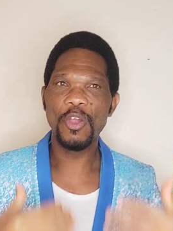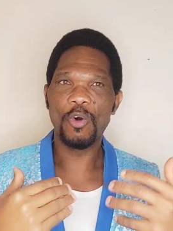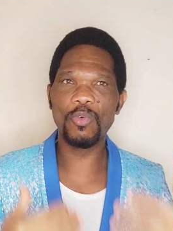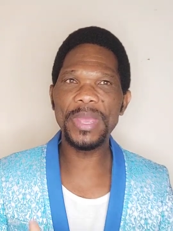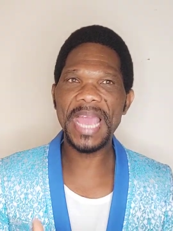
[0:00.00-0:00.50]

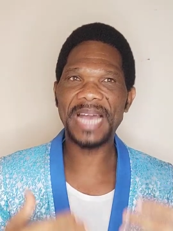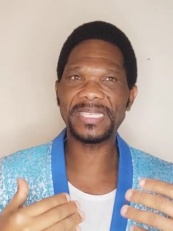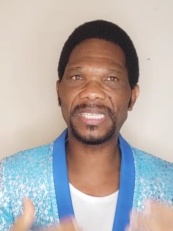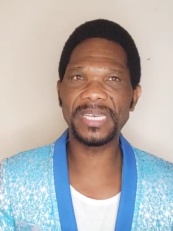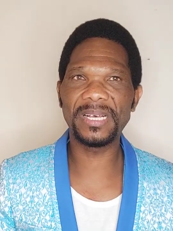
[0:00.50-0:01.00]
we are
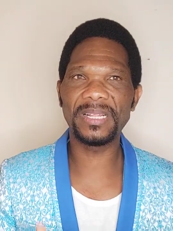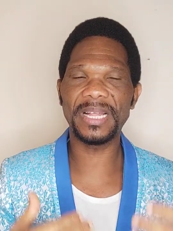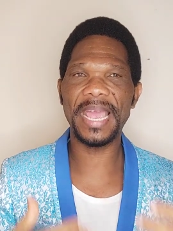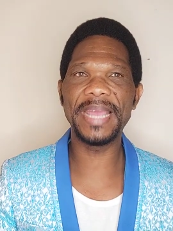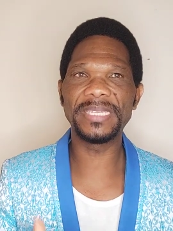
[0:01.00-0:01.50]
still
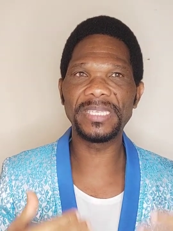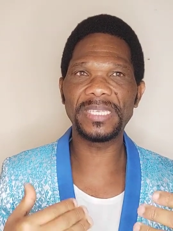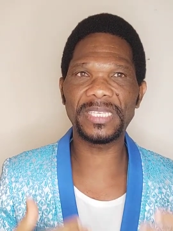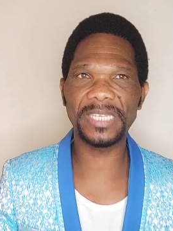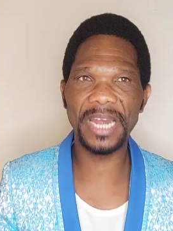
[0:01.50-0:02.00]
in
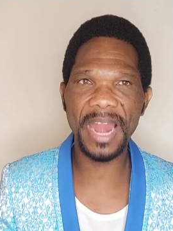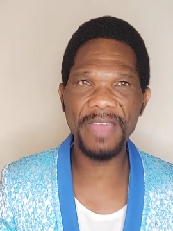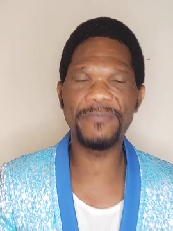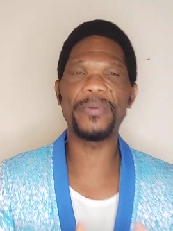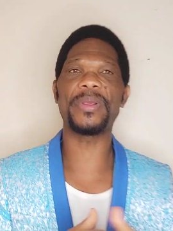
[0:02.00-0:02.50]

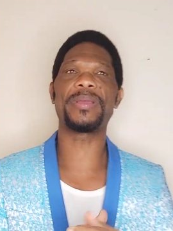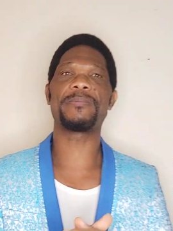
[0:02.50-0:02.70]
slavery.